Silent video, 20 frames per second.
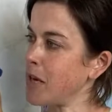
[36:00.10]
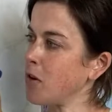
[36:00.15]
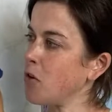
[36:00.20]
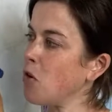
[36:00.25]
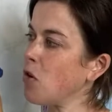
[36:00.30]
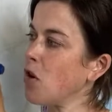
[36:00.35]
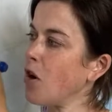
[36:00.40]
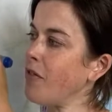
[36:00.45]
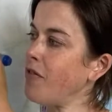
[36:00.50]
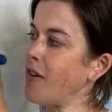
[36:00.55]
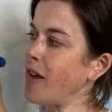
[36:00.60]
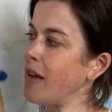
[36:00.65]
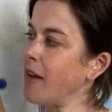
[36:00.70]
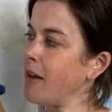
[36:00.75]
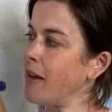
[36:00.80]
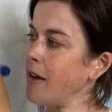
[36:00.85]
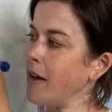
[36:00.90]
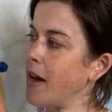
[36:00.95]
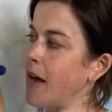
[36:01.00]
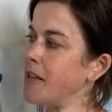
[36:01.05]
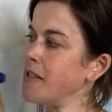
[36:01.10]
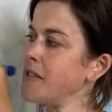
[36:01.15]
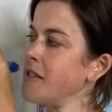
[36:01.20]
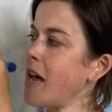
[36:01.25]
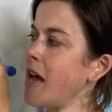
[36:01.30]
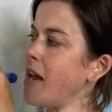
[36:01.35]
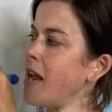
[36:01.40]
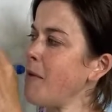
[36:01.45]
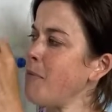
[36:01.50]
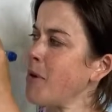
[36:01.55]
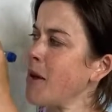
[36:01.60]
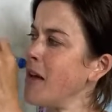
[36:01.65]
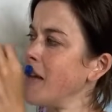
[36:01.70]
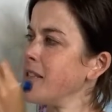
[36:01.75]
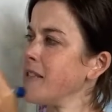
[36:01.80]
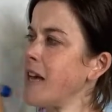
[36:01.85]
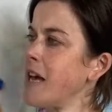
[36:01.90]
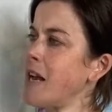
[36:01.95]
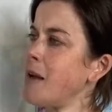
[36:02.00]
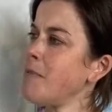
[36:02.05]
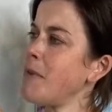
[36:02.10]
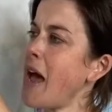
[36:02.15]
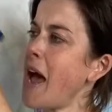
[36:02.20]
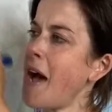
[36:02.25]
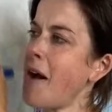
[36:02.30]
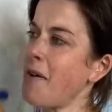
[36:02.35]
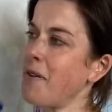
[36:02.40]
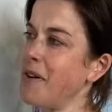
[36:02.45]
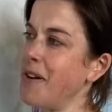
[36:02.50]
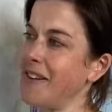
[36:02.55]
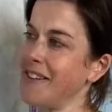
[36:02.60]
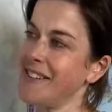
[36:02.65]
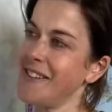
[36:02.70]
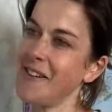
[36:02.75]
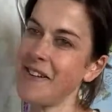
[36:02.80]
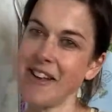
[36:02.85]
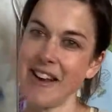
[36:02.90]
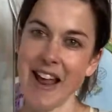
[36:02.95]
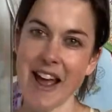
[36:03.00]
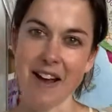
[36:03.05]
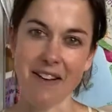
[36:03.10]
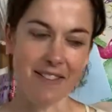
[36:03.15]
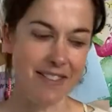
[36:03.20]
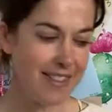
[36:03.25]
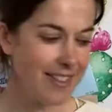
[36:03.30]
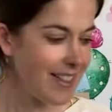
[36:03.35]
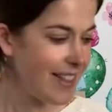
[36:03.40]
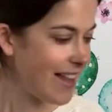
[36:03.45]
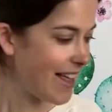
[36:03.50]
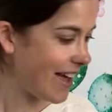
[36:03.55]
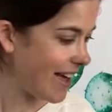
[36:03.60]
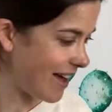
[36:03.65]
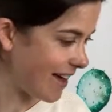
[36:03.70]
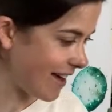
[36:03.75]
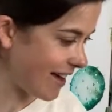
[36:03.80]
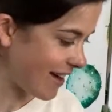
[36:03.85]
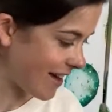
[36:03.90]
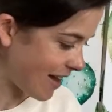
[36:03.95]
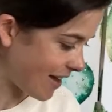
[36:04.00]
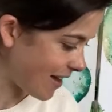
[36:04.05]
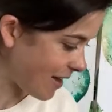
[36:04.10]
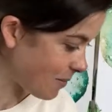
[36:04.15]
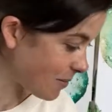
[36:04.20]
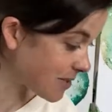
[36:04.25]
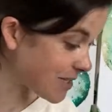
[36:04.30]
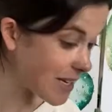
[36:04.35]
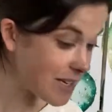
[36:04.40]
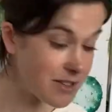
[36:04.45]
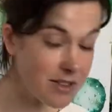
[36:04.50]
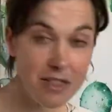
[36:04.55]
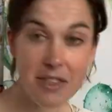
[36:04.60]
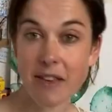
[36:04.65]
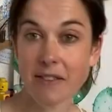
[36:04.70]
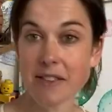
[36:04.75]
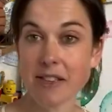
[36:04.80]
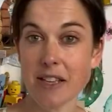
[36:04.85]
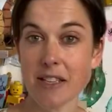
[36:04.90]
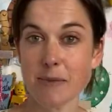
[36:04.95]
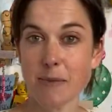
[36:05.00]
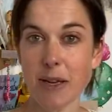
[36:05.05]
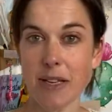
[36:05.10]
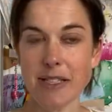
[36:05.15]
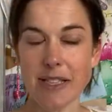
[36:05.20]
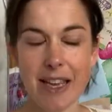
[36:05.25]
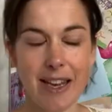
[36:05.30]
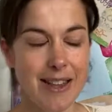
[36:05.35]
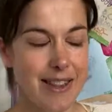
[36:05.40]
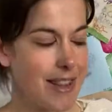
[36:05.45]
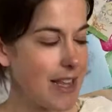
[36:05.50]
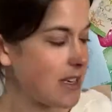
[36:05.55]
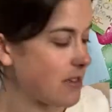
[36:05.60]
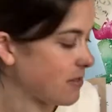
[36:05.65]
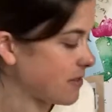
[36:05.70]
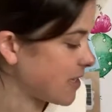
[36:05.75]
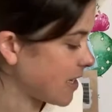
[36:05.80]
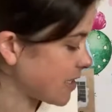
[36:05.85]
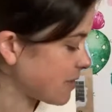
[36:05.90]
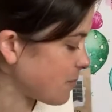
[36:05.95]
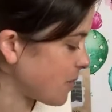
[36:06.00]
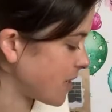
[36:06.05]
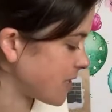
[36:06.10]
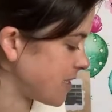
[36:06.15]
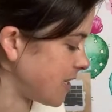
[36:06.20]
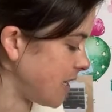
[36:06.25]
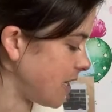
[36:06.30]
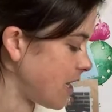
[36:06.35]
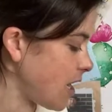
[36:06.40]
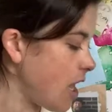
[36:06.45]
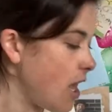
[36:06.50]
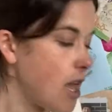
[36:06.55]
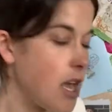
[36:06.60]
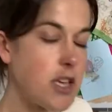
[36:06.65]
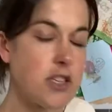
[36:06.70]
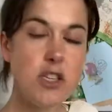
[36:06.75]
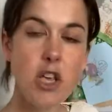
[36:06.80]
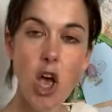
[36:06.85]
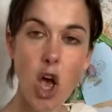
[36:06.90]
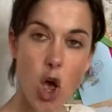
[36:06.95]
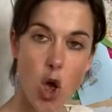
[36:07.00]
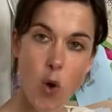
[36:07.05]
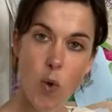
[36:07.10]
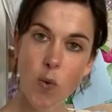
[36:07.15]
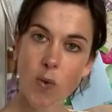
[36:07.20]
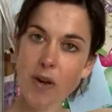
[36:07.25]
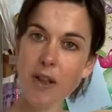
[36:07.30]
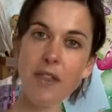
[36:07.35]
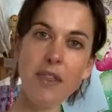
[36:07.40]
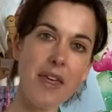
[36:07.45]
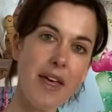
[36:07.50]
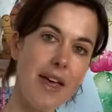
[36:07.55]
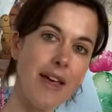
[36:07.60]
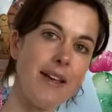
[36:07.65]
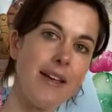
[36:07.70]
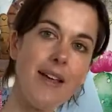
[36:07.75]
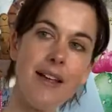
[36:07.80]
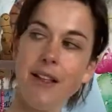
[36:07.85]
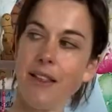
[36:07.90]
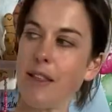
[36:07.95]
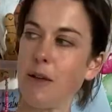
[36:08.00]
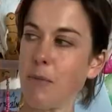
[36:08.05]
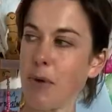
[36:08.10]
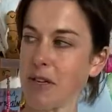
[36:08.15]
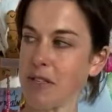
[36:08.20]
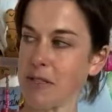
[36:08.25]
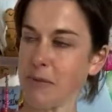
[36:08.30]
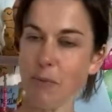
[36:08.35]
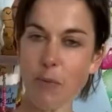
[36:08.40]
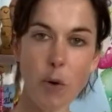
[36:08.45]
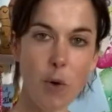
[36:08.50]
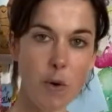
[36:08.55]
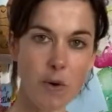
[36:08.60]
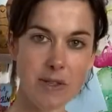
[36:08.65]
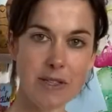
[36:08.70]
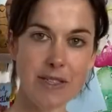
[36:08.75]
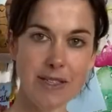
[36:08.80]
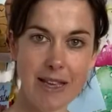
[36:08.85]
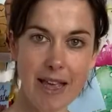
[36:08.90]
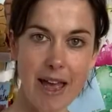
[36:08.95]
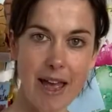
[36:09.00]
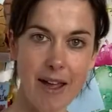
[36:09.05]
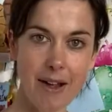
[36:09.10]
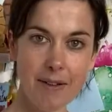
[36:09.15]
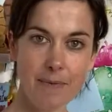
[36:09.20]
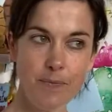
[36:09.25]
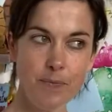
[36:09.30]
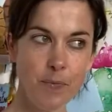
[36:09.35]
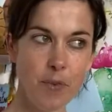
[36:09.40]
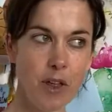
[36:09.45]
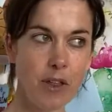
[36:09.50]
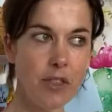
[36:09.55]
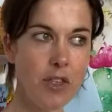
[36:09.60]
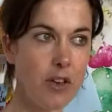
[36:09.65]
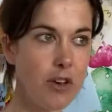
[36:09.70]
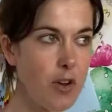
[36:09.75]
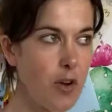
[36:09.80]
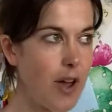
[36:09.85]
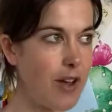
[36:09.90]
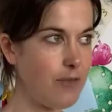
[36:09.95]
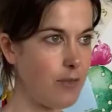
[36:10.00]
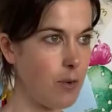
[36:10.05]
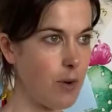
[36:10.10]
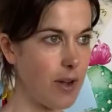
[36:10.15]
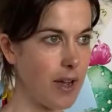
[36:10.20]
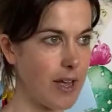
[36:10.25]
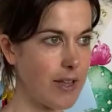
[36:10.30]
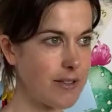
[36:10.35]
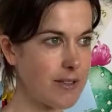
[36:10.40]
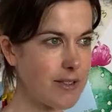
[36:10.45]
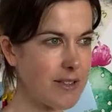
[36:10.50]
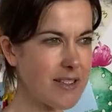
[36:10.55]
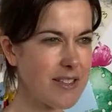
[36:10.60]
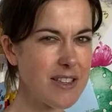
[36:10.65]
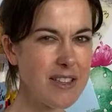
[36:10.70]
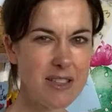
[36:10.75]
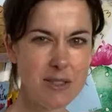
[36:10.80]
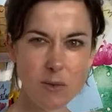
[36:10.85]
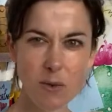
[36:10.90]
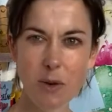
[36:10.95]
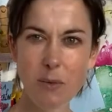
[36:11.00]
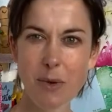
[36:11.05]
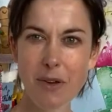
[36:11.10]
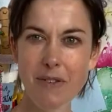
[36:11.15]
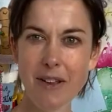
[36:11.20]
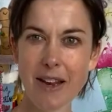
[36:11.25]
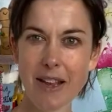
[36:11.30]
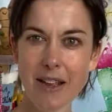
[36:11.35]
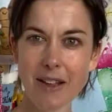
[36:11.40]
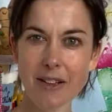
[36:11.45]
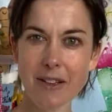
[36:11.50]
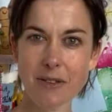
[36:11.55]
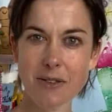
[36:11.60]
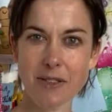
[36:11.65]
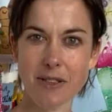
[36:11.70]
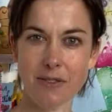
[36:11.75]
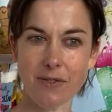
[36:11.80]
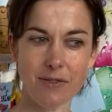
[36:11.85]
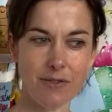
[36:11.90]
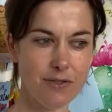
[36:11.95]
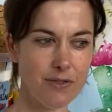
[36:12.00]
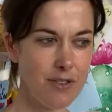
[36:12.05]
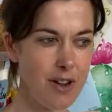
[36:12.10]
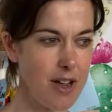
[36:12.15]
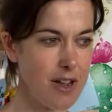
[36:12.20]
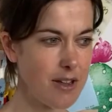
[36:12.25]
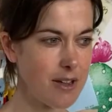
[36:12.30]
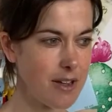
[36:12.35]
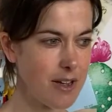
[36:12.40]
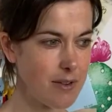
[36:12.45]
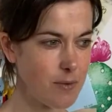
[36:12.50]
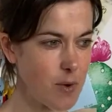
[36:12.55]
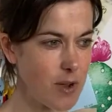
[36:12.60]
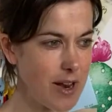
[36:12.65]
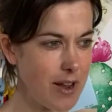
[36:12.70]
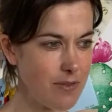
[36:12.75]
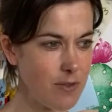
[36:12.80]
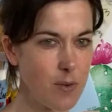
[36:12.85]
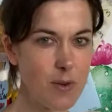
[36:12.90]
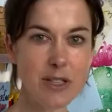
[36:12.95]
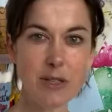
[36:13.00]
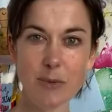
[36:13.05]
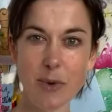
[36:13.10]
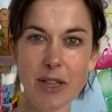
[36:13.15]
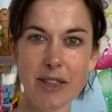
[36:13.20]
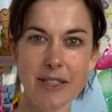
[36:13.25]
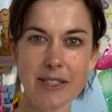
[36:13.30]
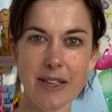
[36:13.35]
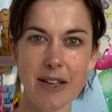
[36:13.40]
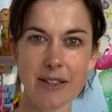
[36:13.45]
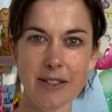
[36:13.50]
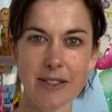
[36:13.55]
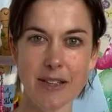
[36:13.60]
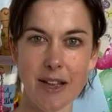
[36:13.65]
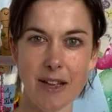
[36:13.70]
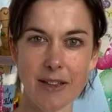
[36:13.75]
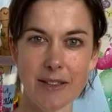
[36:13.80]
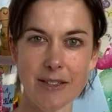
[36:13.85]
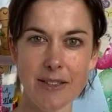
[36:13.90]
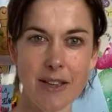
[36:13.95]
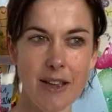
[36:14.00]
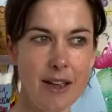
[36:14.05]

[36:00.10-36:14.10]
called Coffee and sign up. Sign up now. Do it now. And I will send you Theatre of Science magazine. Theatre of Science magazine is the only thing that my supporters get that not everyone gets, because I just want to be really inclusive, right? I want everyone to be in the science lines.